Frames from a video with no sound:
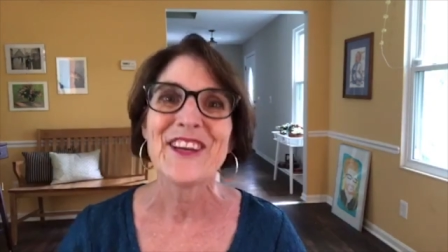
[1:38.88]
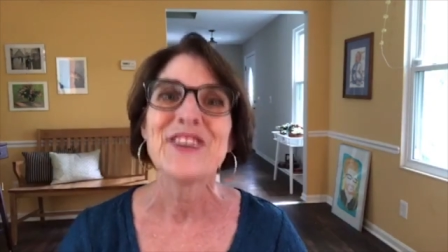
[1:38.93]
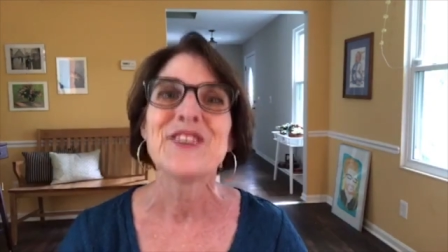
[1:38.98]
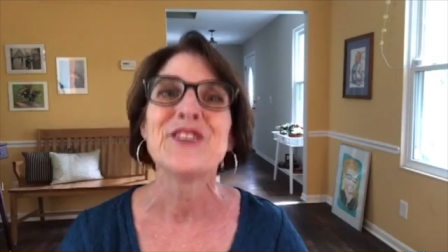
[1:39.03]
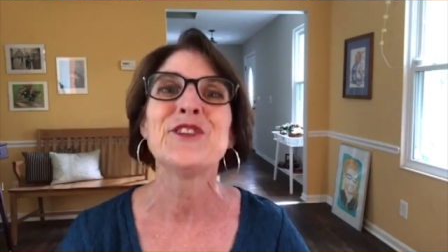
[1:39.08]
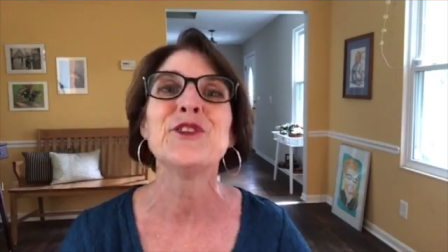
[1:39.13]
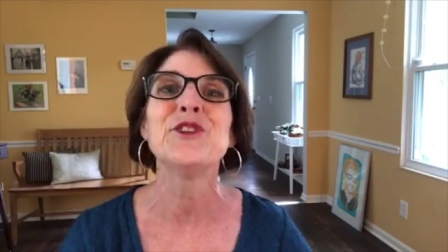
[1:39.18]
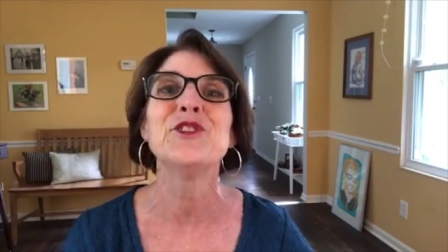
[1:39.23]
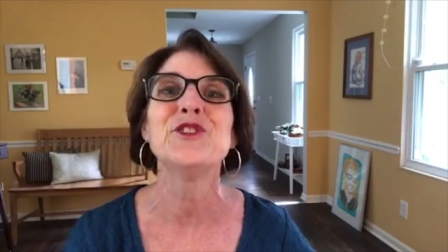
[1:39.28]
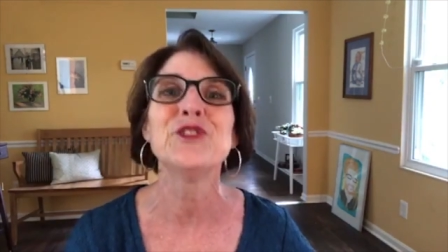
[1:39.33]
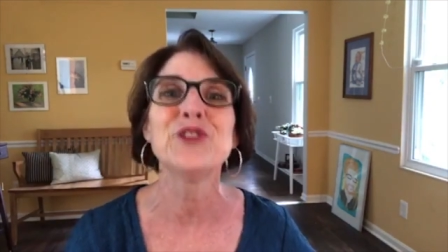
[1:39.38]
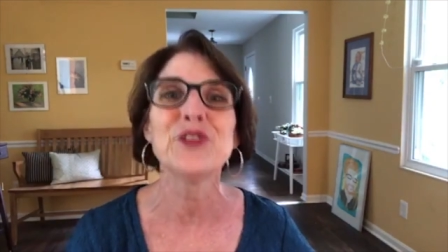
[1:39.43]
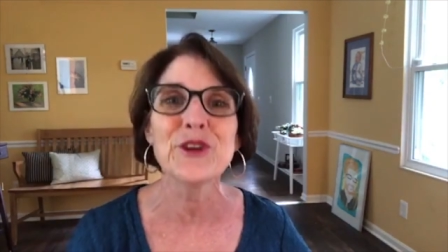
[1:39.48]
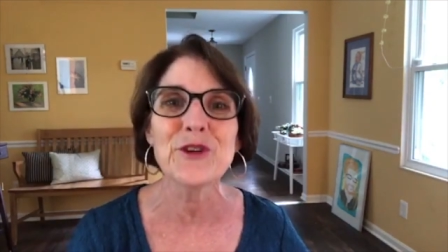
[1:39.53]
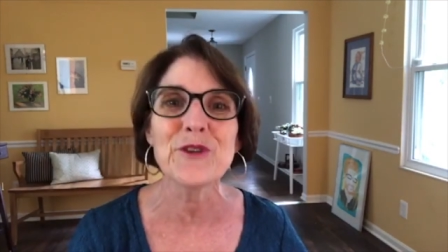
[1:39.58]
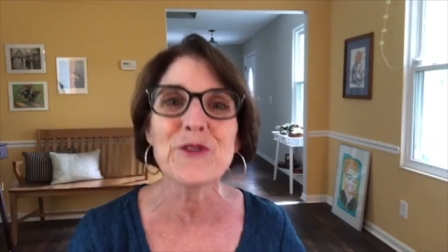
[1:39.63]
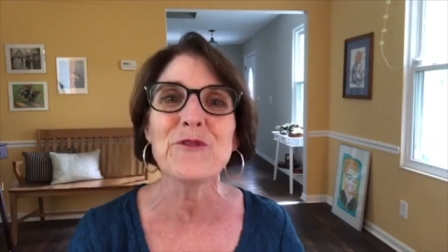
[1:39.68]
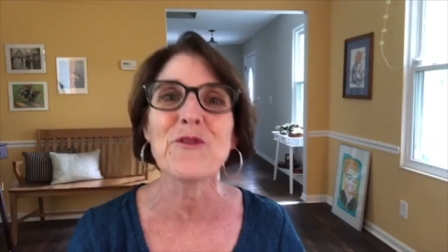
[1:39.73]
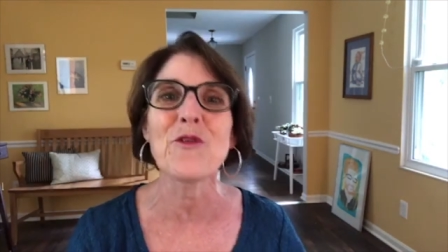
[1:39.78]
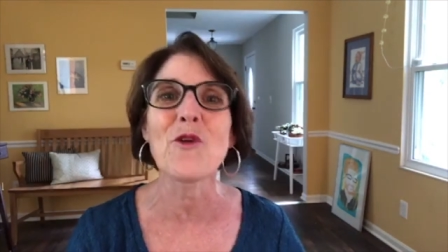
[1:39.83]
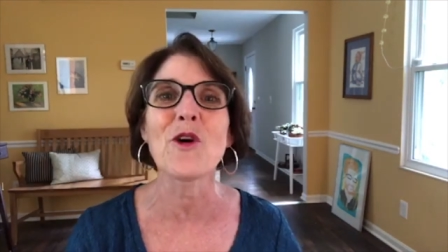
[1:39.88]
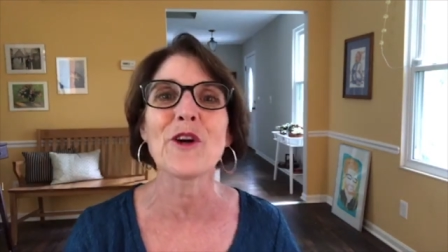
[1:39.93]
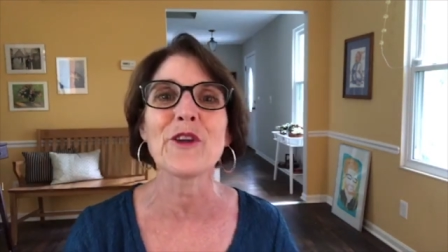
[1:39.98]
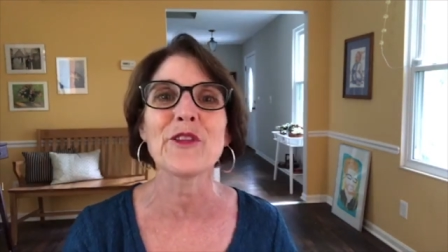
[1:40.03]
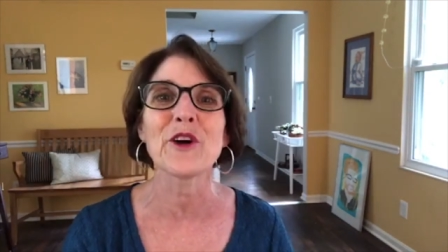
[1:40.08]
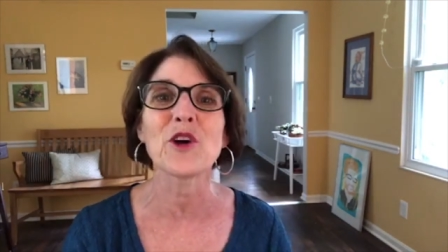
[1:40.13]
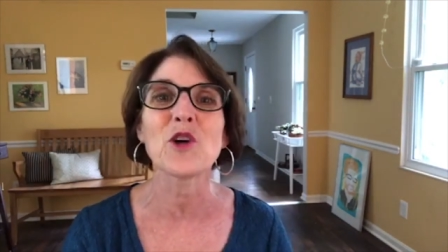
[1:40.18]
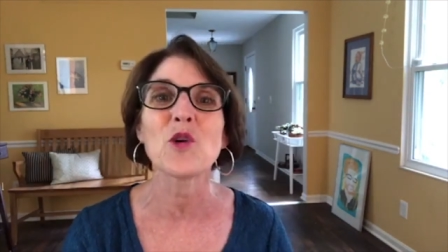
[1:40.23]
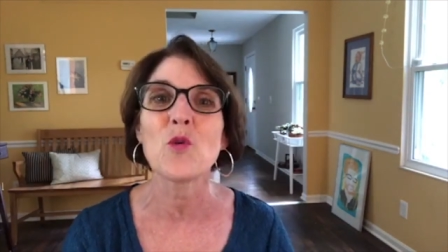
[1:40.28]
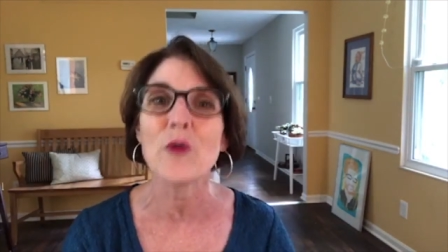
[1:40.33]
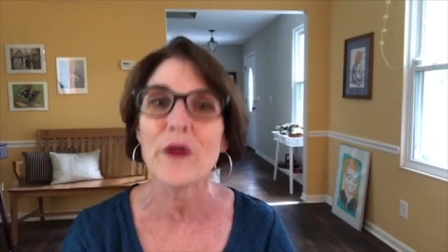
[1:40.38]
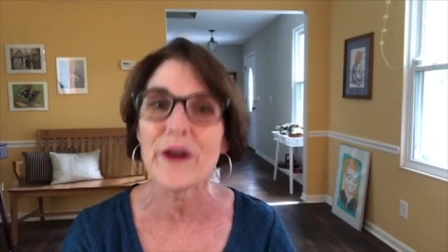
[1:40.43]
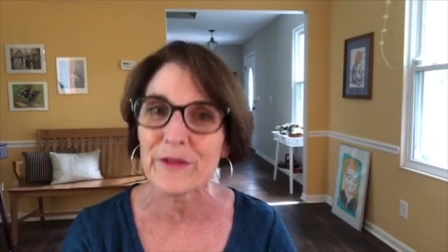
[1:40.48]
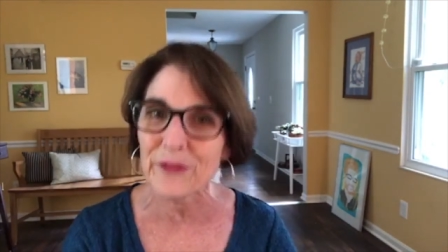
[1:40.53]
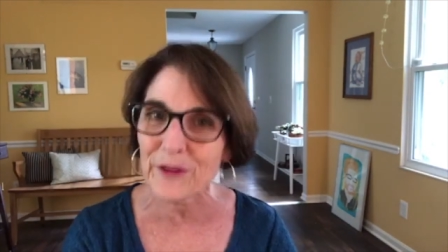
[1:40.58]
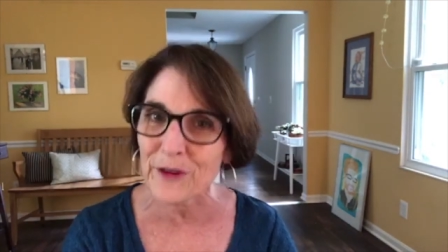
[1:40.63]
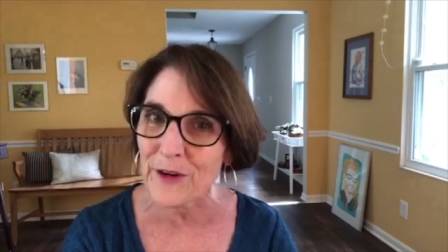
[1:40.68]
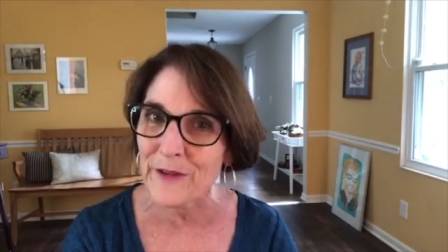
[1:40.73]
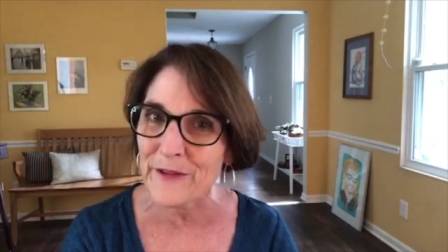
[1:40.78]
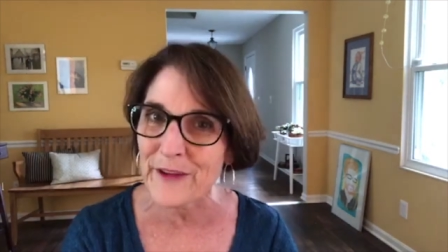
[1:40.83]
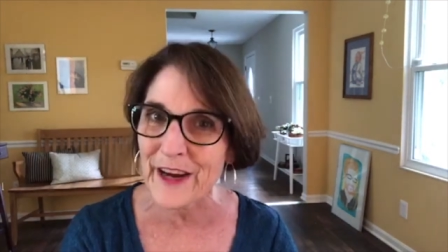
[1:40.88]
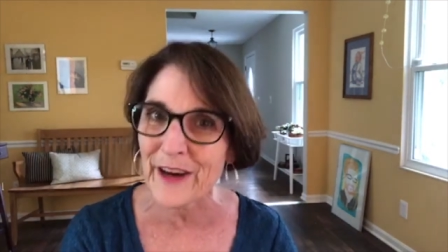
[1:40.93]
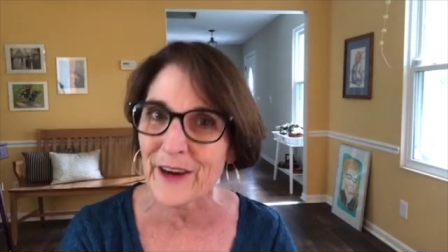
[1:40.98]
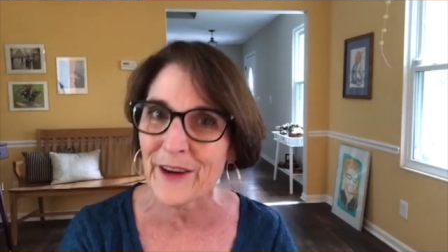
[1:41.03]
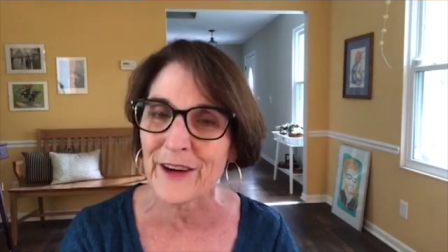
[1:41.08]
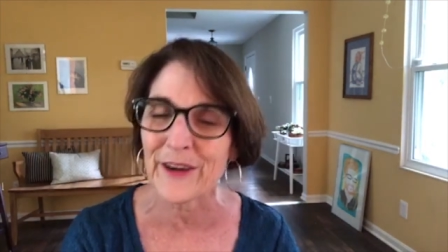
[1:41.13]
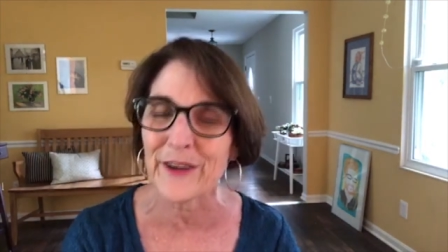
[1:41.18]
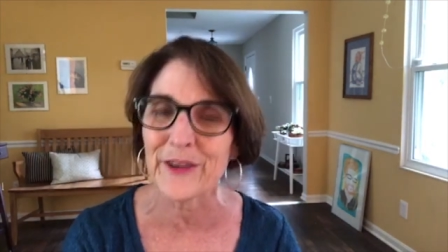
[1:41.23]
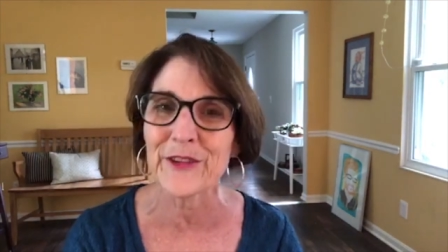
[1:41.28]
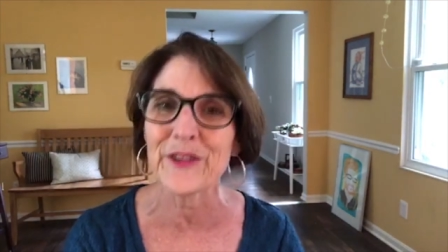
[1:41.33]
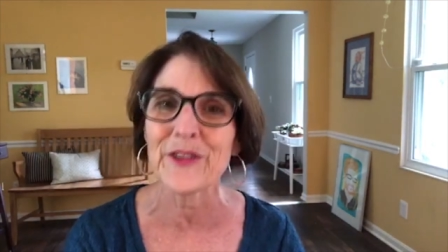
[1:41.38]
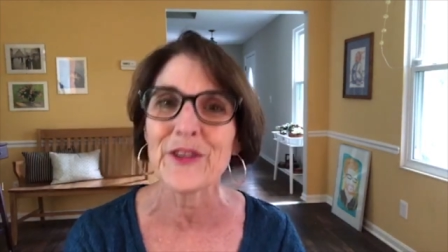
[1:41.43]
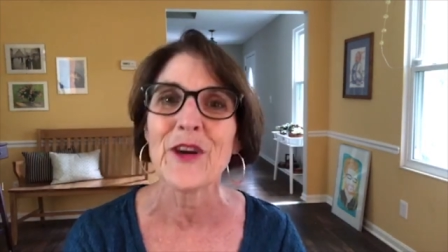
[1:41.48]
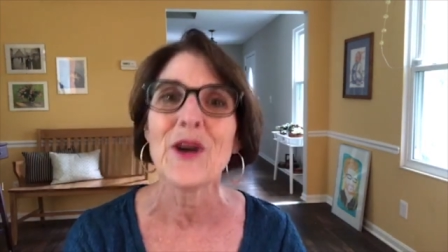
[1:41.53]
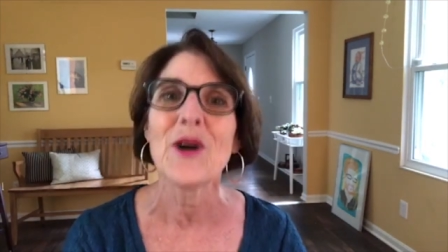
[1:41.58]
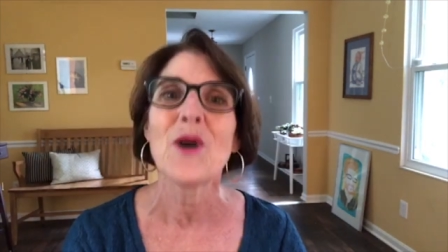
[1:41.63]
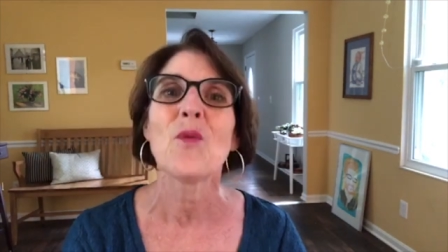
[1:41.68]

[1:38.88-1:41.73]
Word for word: to do for the Quiver of Arrows